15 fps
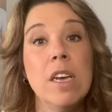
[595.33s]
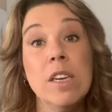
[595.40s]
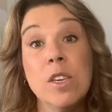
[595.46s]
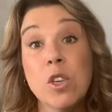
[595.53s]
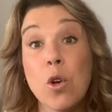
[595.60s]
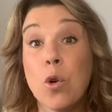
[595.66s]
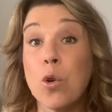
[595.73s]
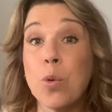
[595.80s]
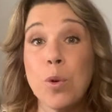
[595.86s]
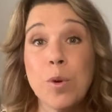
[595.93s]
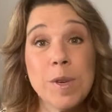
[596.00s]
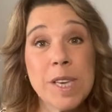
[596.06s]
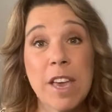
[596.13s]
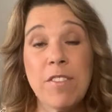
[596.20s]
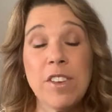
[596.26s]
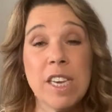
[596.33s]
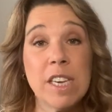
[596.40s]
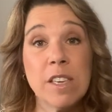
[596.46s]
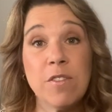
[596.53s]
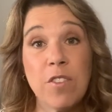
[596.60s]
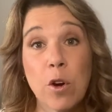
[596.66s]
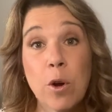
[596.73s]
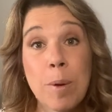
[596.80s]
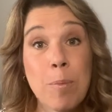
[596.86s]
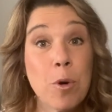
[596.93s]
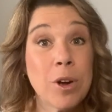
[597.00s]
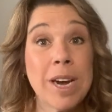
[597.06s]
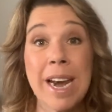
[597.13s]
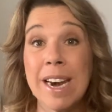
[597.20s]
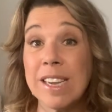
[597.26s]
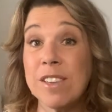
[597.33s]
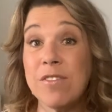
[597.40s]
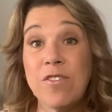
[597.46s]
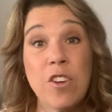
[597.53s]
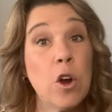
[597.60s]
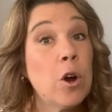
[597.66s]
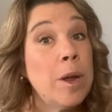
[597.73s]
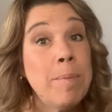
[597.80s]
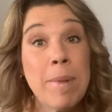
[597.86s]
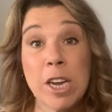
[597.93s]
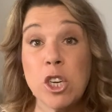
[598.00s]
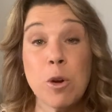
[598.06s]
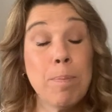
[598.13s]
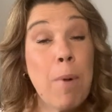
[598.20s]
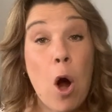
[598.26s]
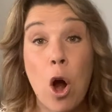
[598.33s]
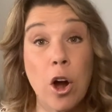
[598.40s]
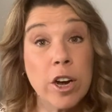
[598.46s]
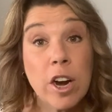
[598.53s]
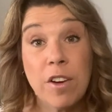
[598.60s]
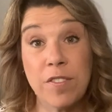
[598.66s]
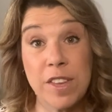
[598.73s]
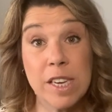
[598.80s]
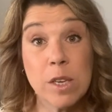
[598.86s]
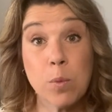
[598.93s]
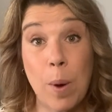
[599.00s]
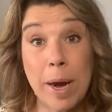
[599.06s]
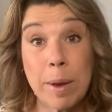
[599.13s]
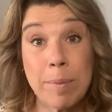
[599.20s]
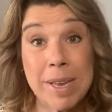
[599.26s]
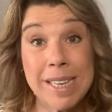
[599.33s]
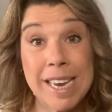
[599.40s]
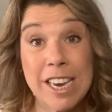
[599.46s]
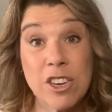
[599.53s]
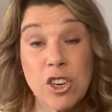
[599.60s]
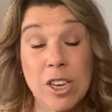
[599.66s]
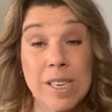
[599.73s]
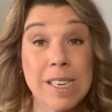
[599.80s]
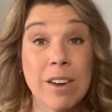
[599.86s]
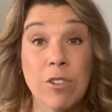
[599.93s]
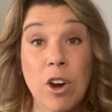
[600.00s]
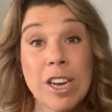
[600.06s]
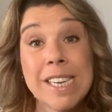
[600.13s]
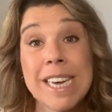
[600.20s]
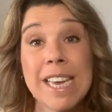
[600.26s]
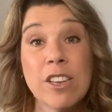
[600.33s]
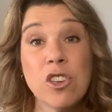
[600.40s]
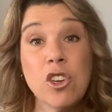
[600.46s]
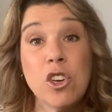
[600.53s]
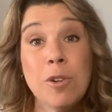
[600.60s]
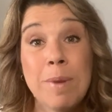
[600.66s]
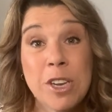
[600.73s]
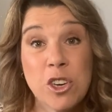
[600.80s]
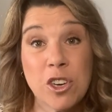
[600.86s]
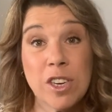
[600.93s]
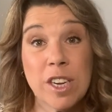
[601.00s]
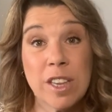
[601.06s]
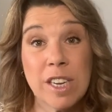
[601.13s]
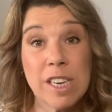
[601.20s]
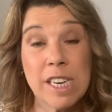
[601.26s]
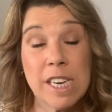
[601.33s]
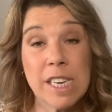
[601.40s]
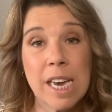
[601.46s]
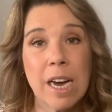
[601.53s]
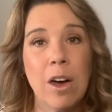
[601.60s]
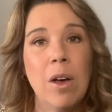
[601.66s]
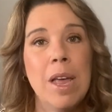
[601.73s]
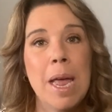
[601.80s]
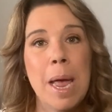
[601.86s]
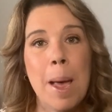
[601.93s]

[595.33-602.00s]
So crew safety is very important and is very much a part of these recommendations. Now, not to get too much into the detail,